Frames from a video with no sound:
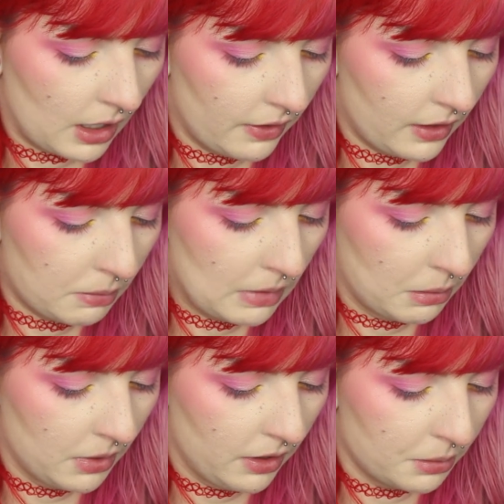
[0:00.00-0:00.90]
I think
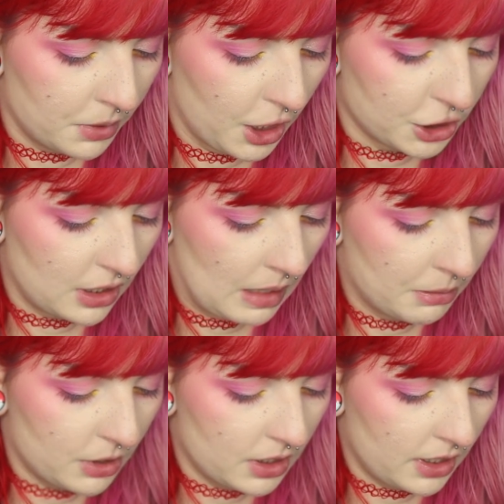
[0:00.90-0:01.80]
maybe the brush that
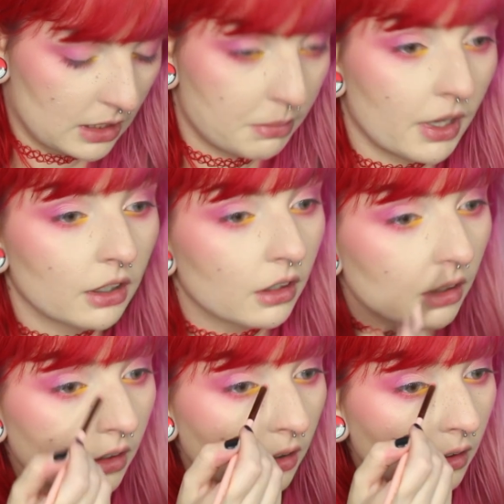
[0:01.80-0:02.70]
I'm using is
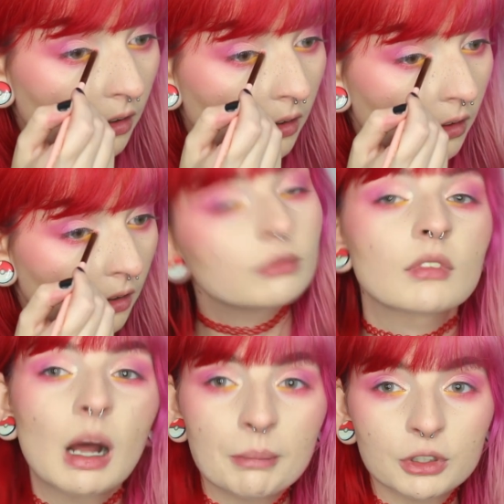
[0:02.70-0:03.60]
better.
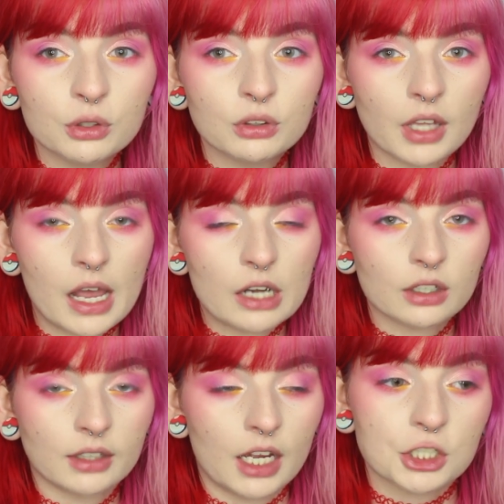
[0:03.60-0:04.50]
I'm gonna do
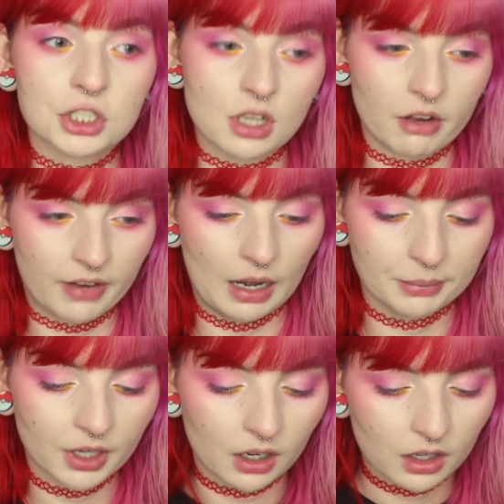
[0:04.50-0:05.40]
liner and lashes off
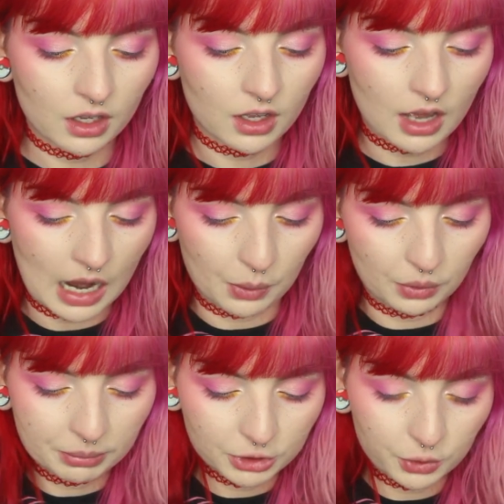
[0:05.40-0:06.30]
camera. I
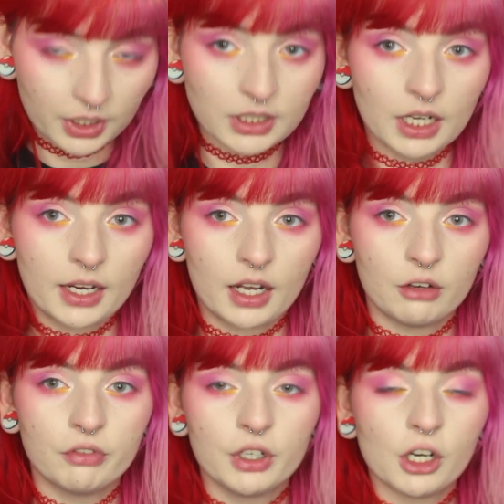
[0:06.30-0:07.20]
will be doing a
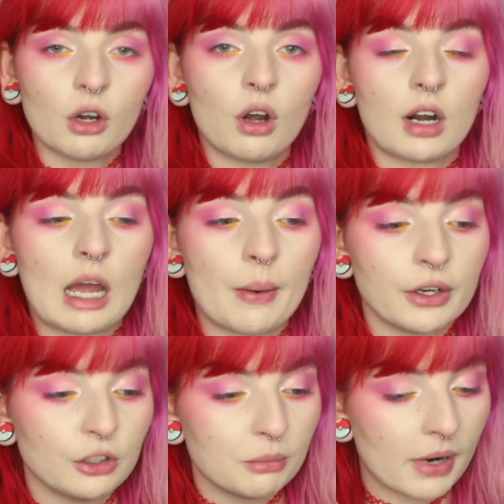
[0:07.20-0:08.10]
dedicated video on how
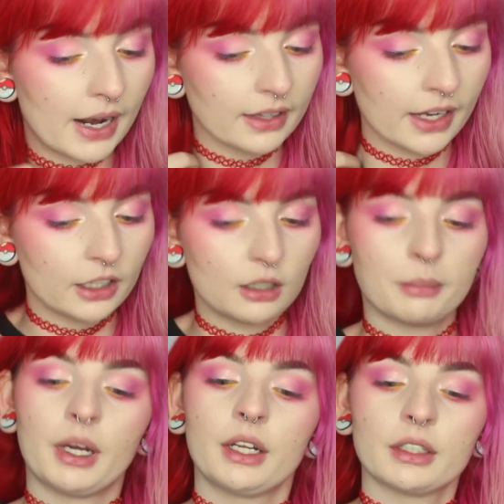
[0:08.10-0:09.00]
I do my eyeliner,
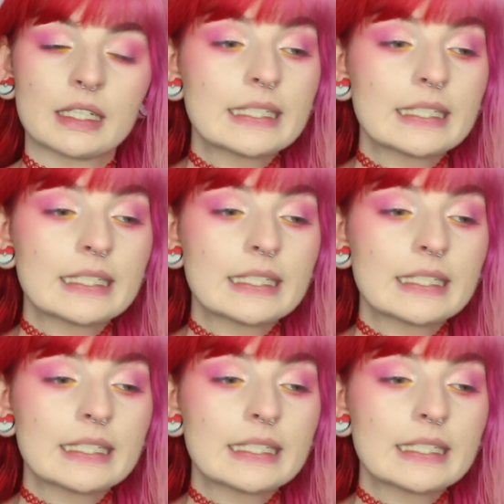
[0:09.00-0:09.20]
but